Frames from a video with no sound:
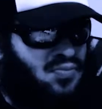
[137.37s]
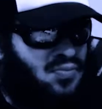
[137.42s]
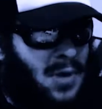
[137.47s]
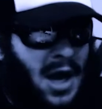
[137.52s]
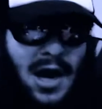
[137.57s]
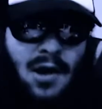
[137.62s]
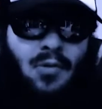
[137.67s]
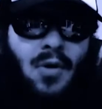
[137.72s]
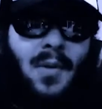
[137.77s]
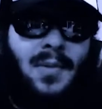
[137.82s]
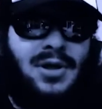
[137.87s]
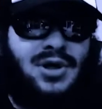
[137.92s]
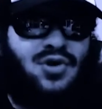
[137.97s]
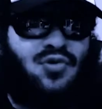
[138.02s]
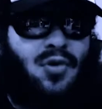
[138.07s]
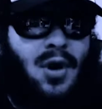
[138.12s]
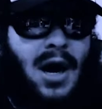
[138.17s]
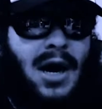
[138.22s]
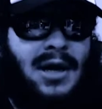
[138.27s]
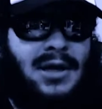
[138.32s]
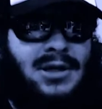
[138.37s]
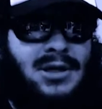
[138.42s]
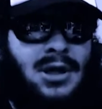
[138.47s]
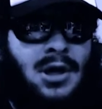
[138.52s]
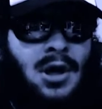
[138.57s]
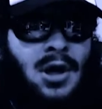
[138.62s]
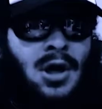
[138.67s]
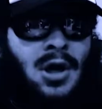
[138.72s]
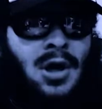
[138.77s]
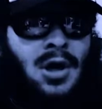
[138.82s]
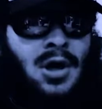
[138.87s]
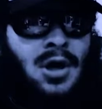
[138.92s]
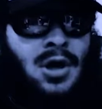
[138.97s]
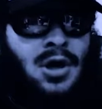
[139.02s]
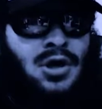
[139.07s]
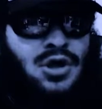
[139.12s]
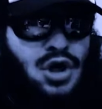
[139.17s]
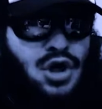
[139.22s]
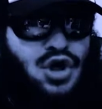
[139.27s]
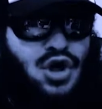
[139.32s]
and a woman's right
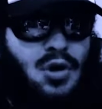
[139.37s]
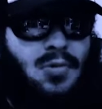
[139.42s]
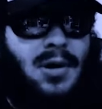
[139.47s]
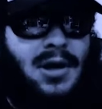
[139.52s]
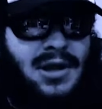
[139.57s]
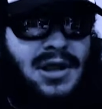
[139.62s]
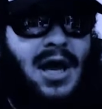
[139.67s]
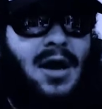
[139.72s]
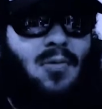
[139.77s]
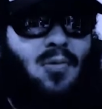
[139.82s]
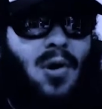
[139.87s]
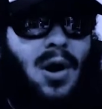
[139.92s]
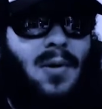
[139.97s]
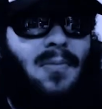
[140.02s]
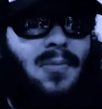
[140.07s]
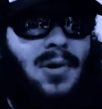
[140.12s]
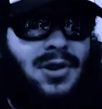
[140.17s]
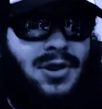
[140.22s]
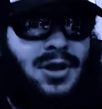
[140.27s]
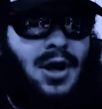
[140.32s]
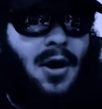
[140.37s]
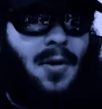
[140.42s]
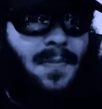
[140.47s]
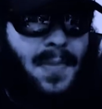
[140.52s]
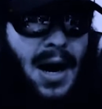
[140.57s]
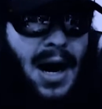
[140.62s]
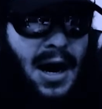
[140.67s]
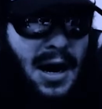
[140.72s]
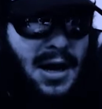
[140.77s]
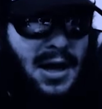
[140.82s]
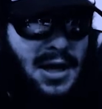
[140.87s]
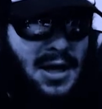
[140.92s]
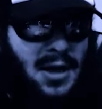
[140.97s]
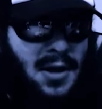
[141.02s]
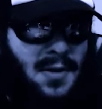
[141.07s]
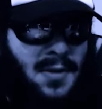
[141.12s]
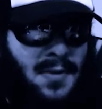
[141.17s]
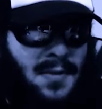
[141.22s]
to do what they want with their body